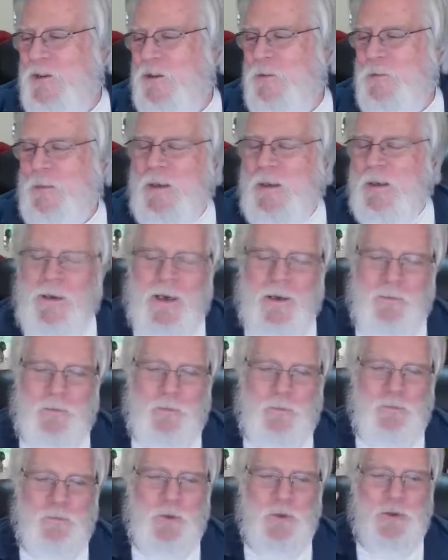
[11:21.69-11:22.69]
but I'm not a
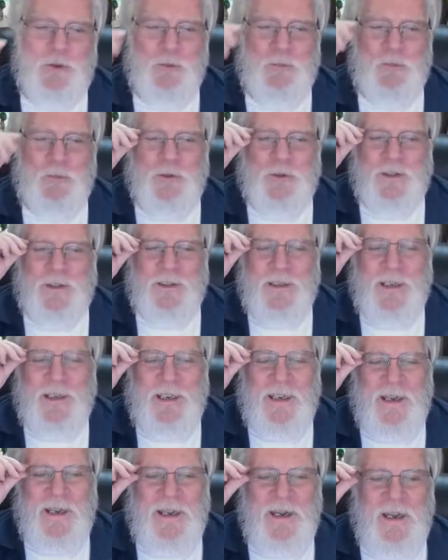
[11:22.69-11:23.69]
pushy person.
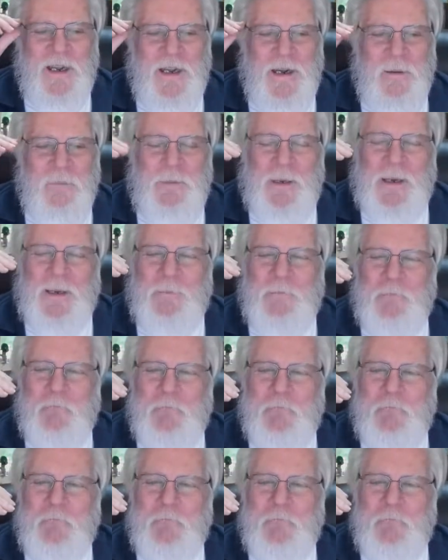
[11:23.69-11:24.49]
But